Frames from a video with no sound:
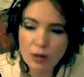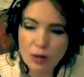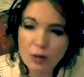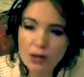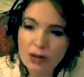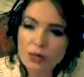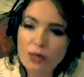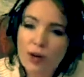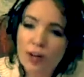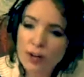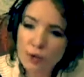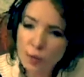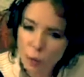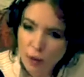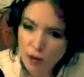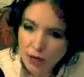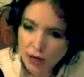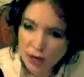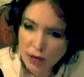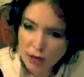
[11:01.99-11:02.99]
we run
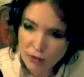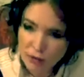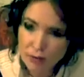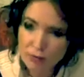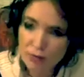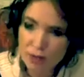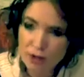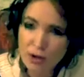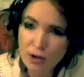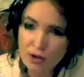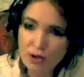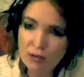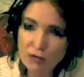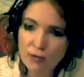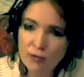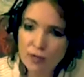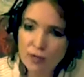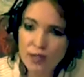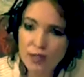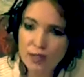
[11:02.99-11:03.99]
away from the
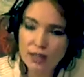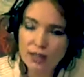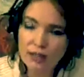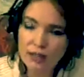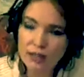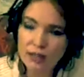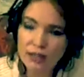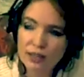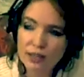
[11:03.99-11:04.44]
conflict,